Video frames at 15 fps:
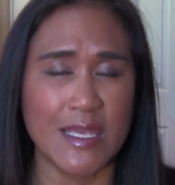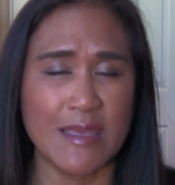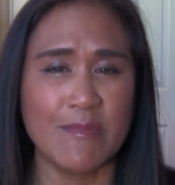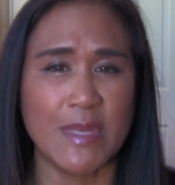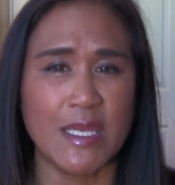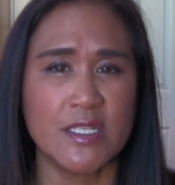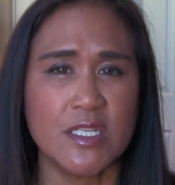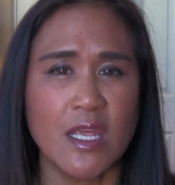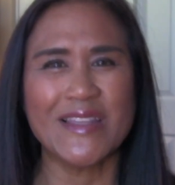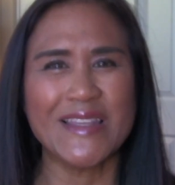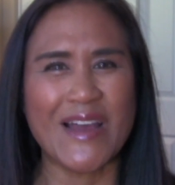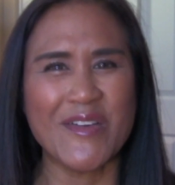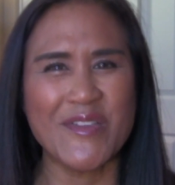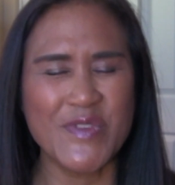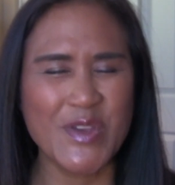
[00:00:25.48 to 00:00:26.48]
image.
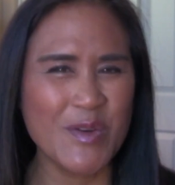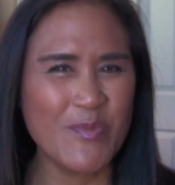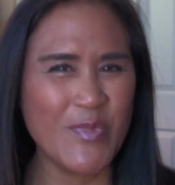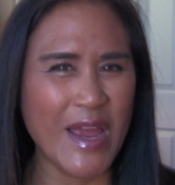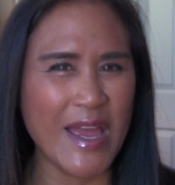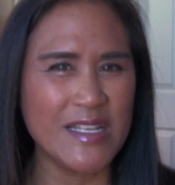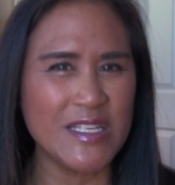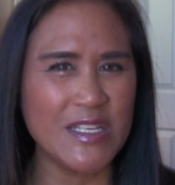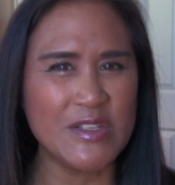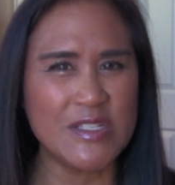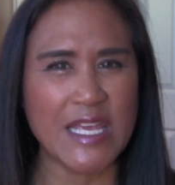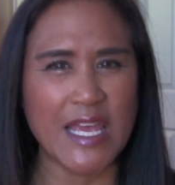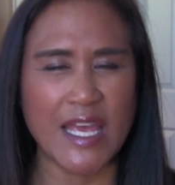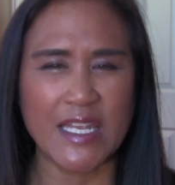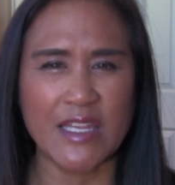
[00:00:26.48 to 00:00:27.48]
Now, if you're brand new
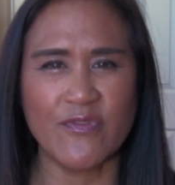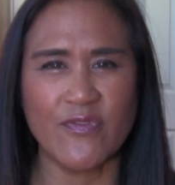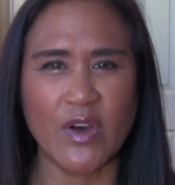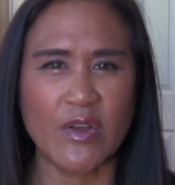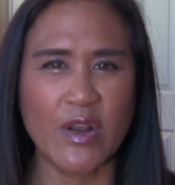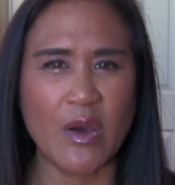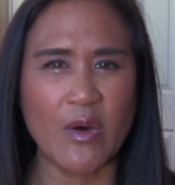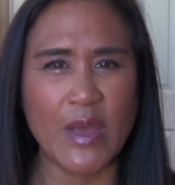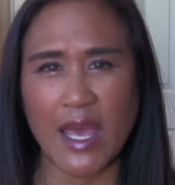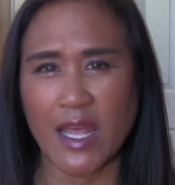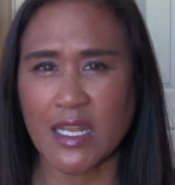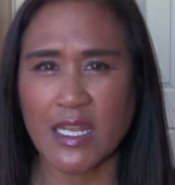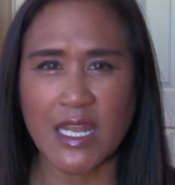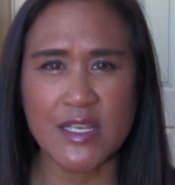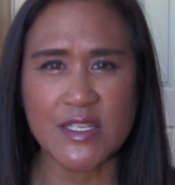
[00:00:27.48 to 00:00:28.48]
to any photo
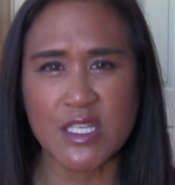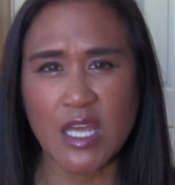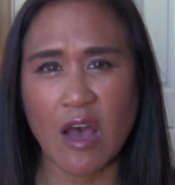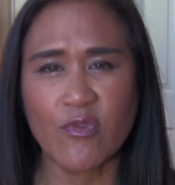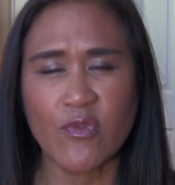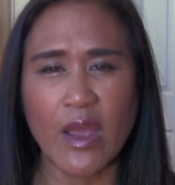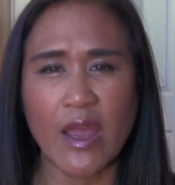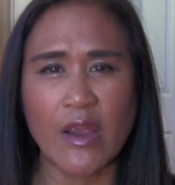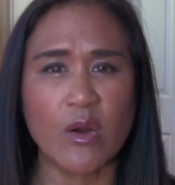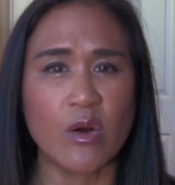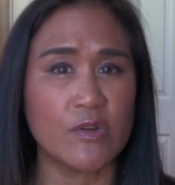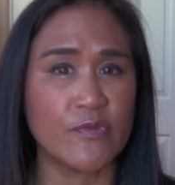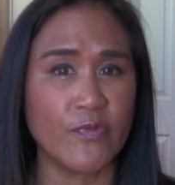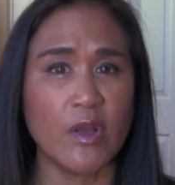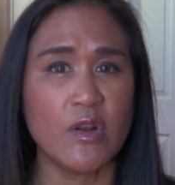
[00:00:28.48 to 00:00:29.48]
editing software
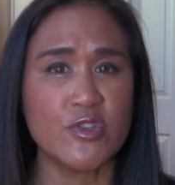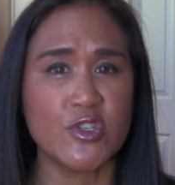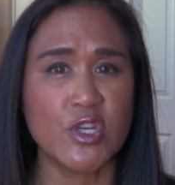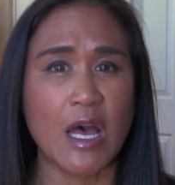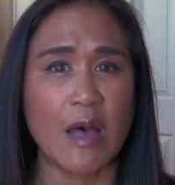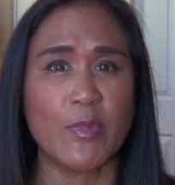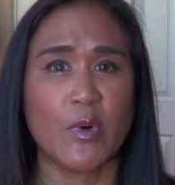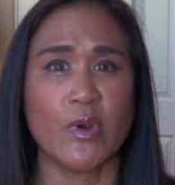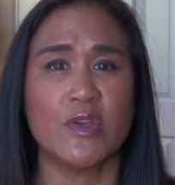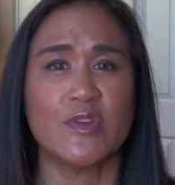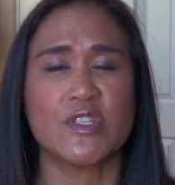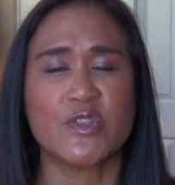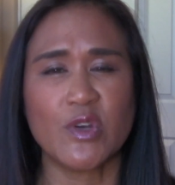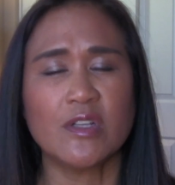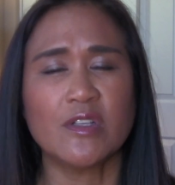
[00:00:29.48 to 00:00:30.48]
or Photoshop, or you
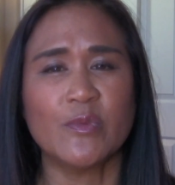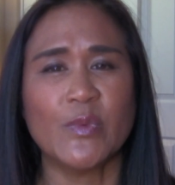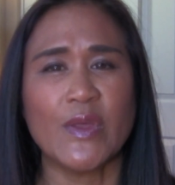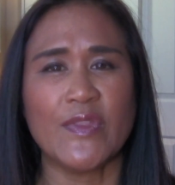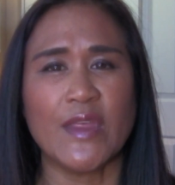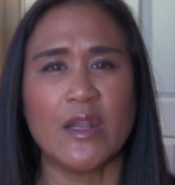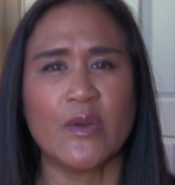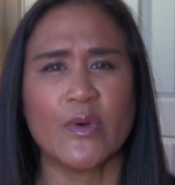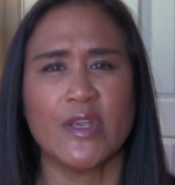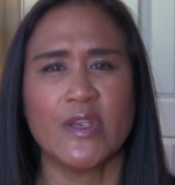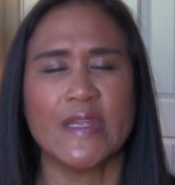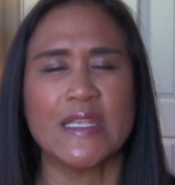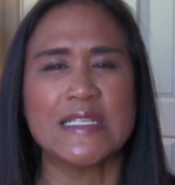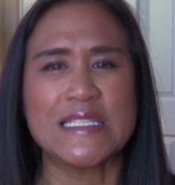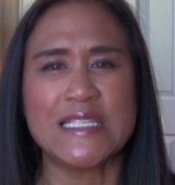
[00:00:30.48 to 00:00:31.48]
struggle with it, or
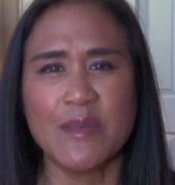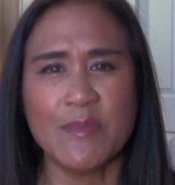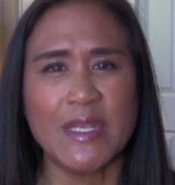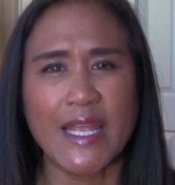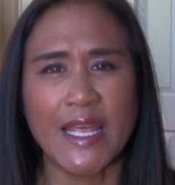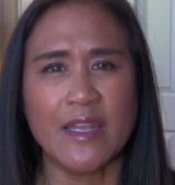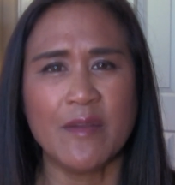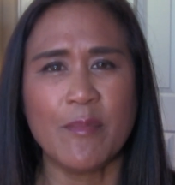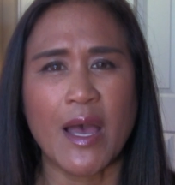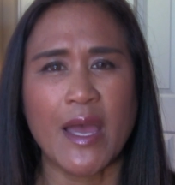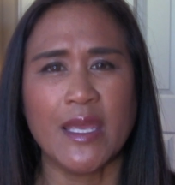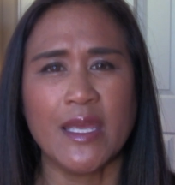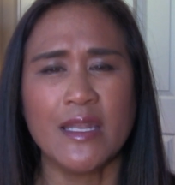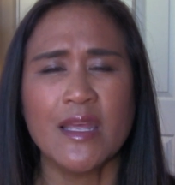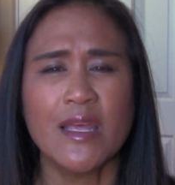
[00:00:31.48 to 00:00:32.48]
you're intimidated by
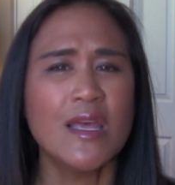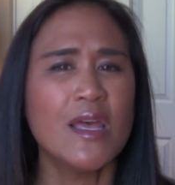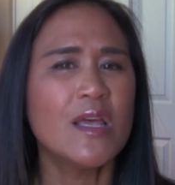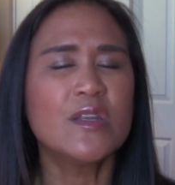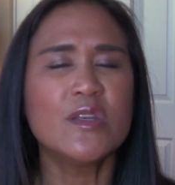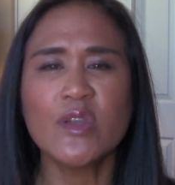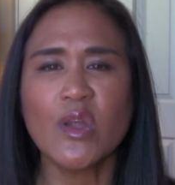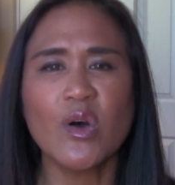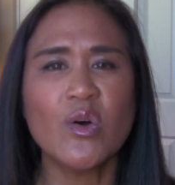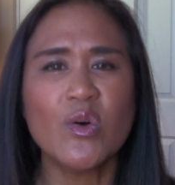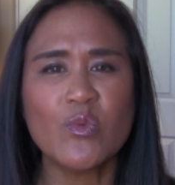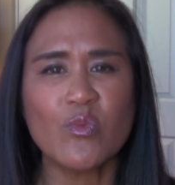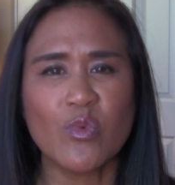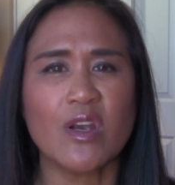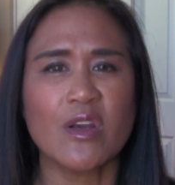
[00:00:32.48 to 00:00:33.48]
it,
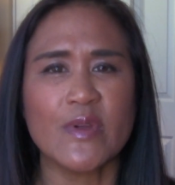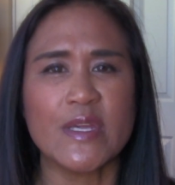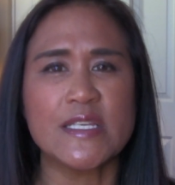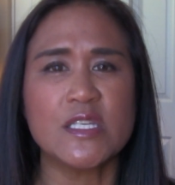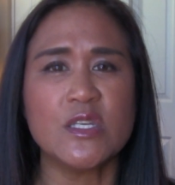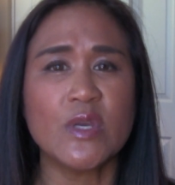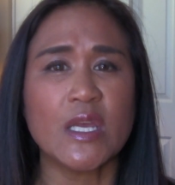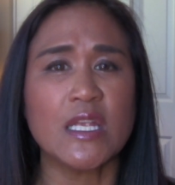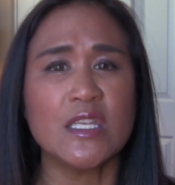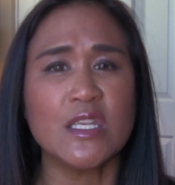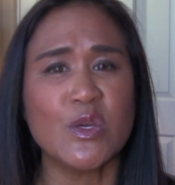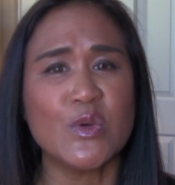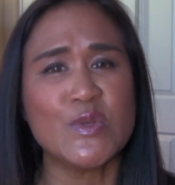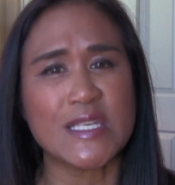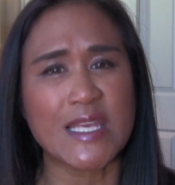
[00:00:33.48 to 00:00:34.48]
no worries. You can
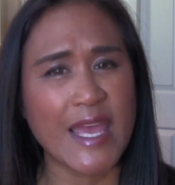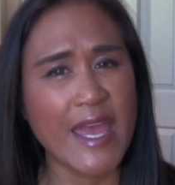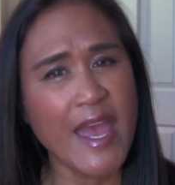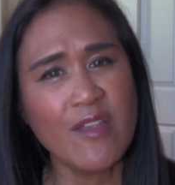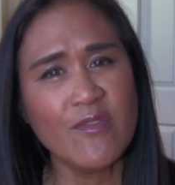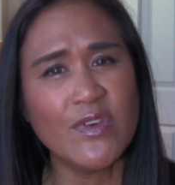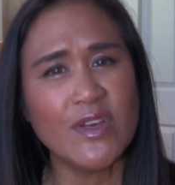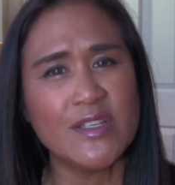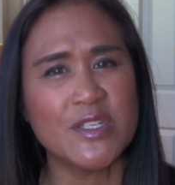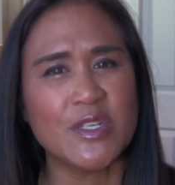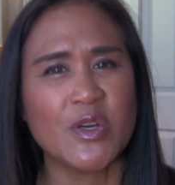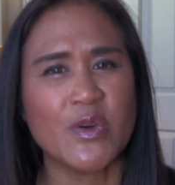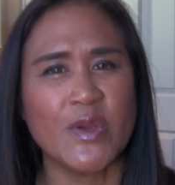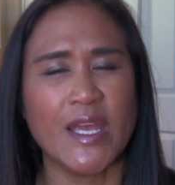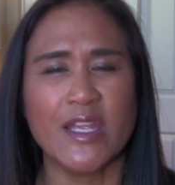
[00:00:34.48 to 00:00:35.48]
use Canva to
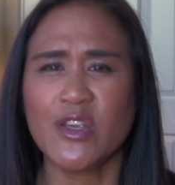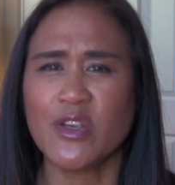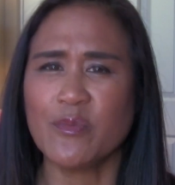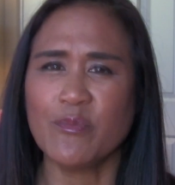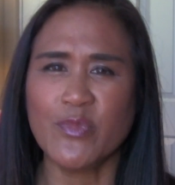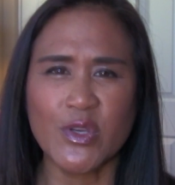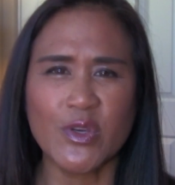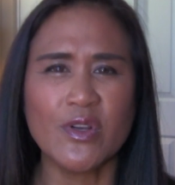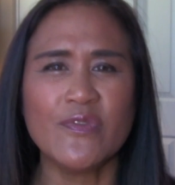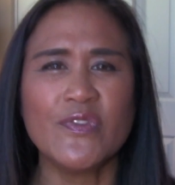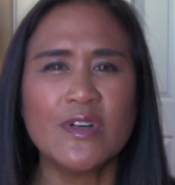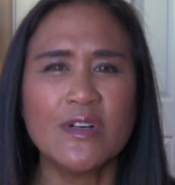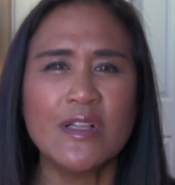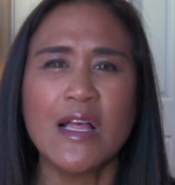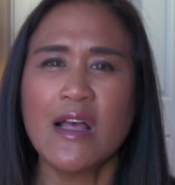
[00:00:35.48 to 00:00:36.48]
create your
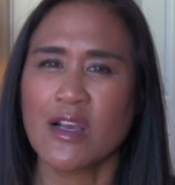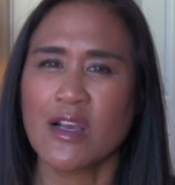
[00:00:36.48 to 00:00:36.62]
beautiful